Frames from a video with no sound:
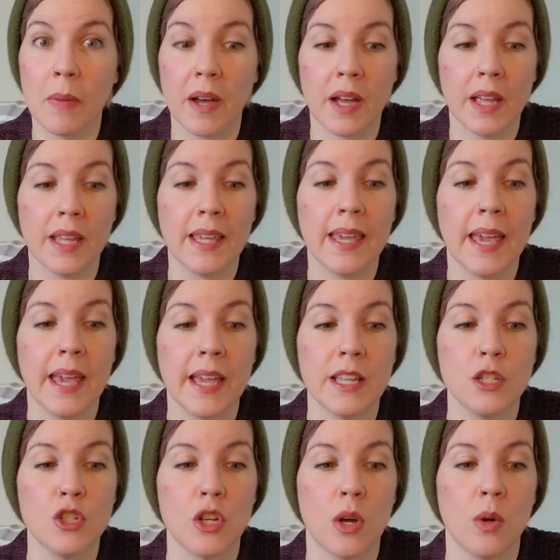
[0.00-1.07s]
by
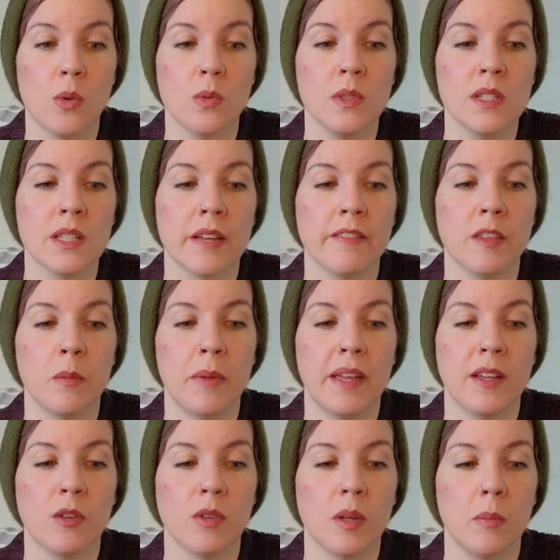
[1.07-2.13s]
Kay Jones of the
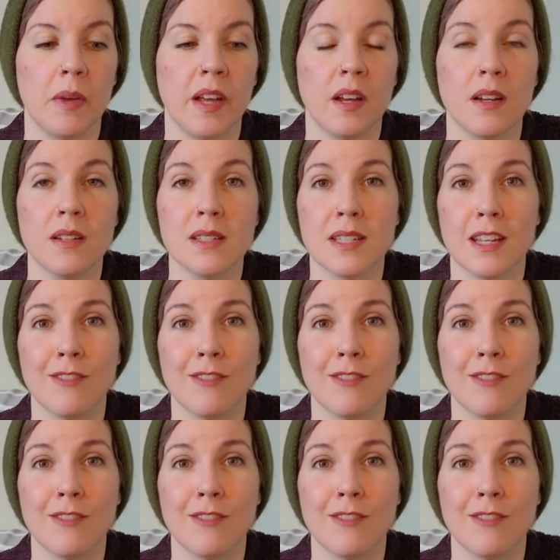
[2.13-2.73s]
Bakery Bears.